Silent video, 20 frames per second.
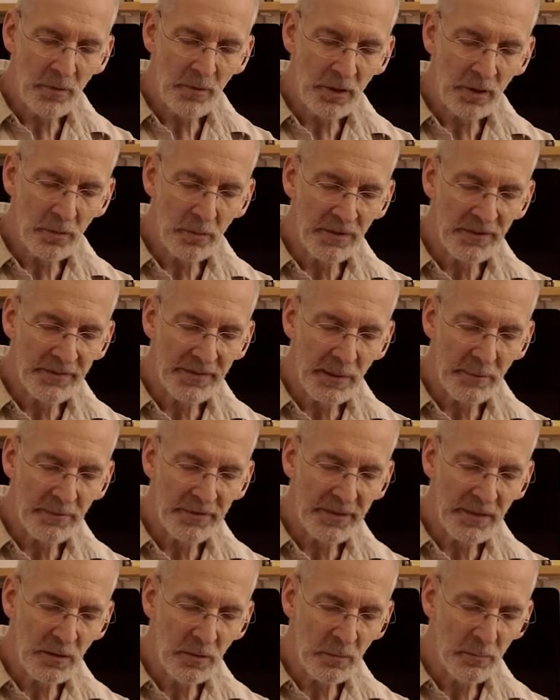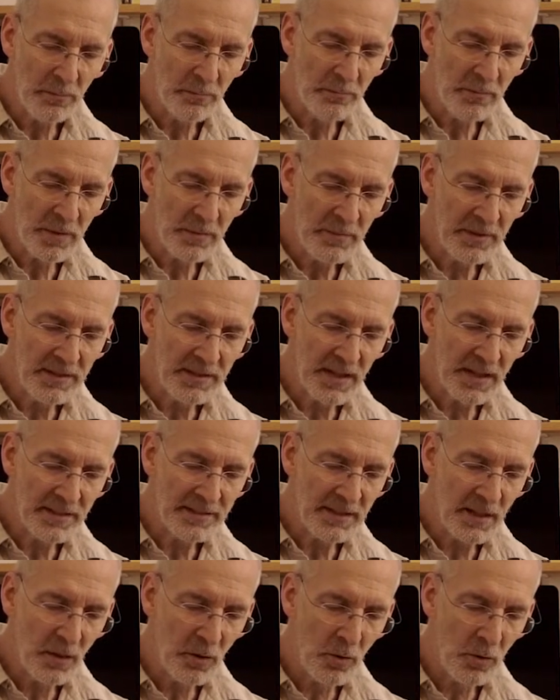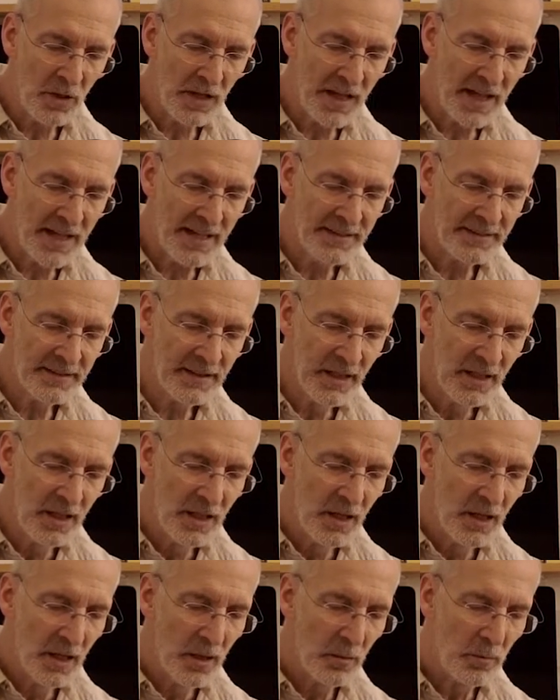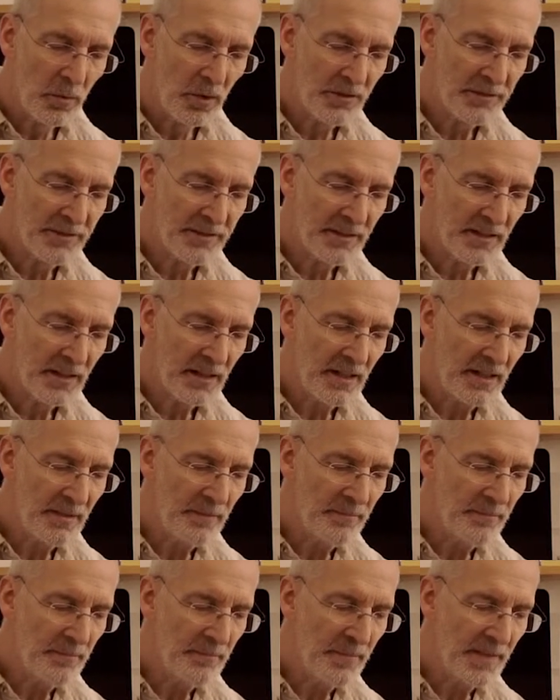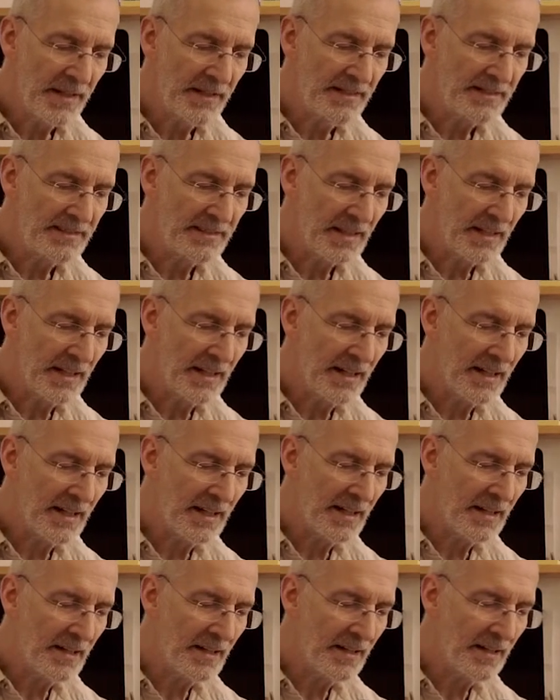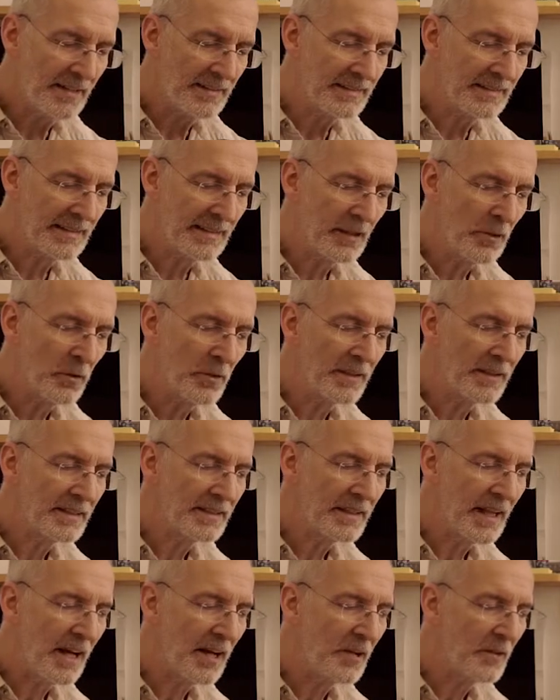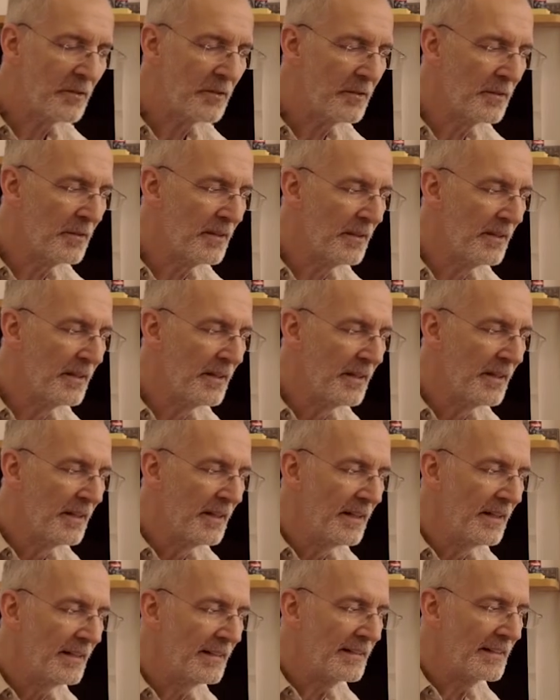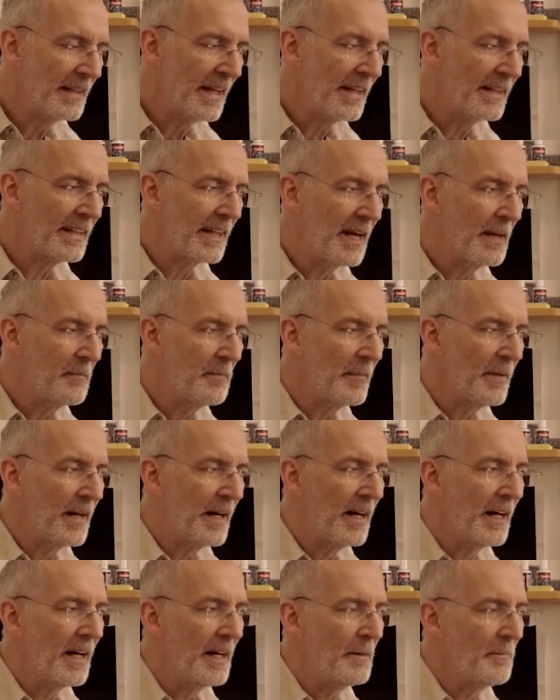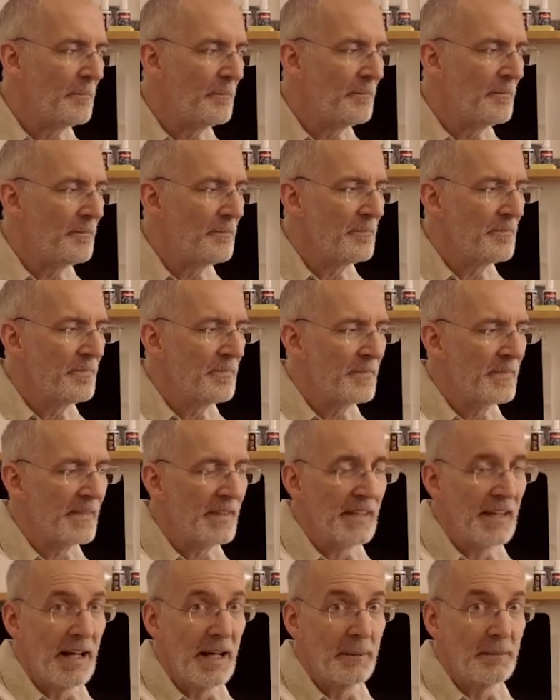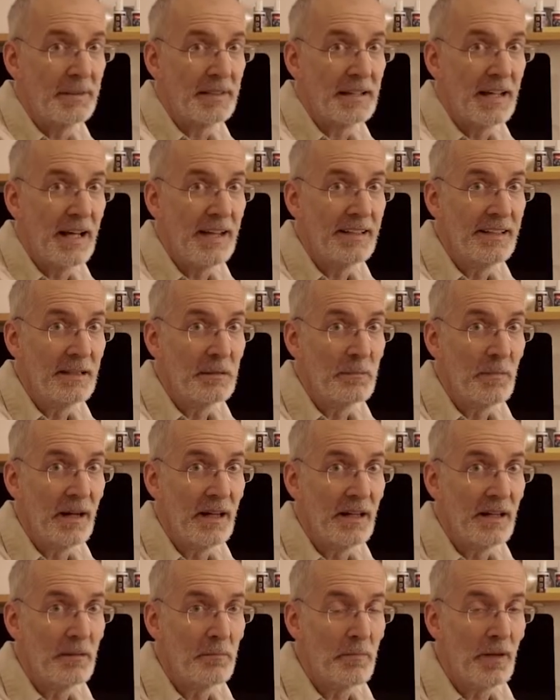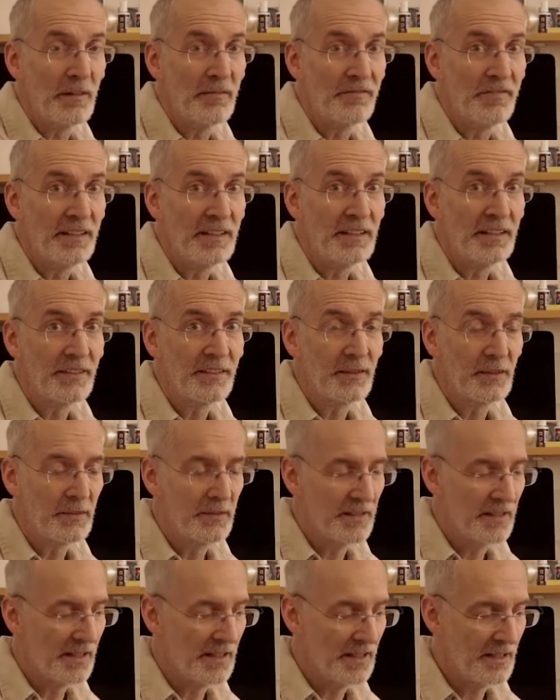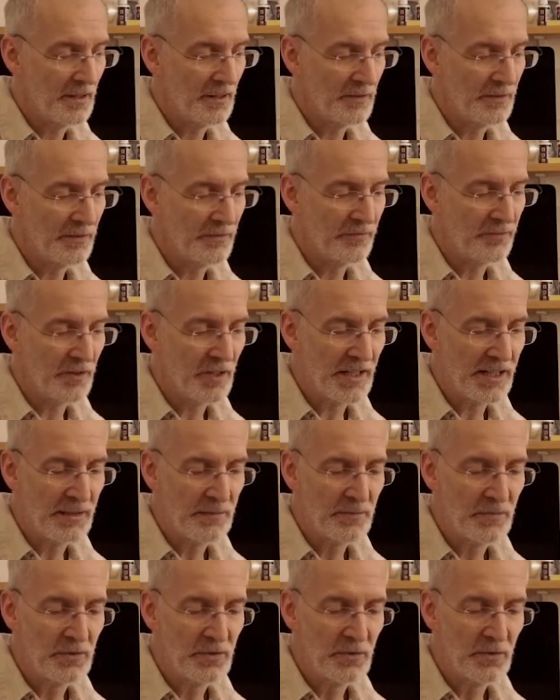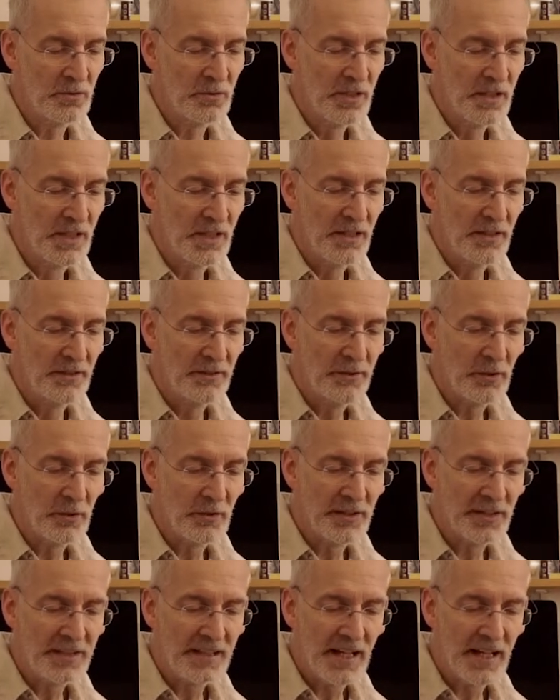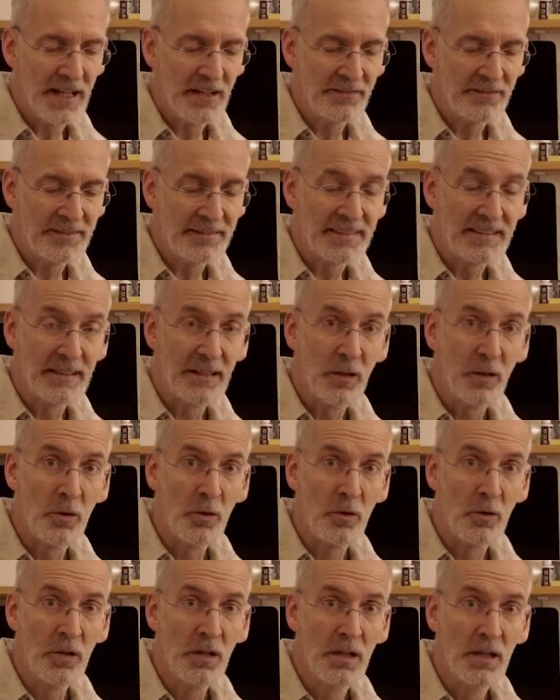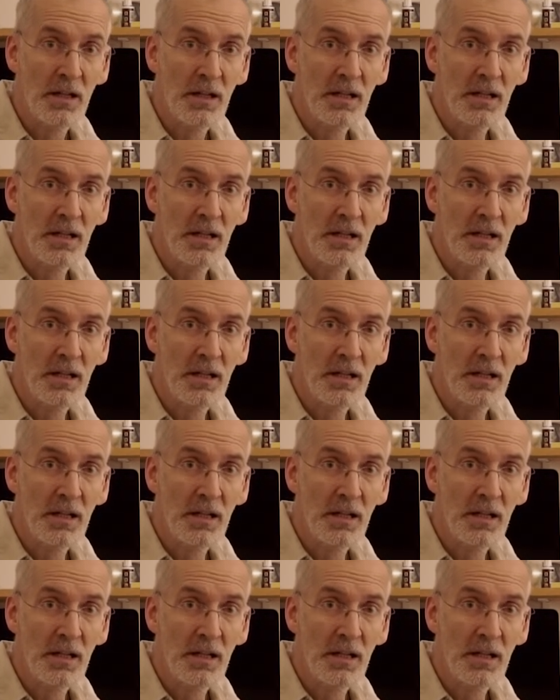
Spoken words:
or with something, maybe the whole hand, what makes a slowing down. It's like I'm sliding my fingers on the frame too, so that I have a slower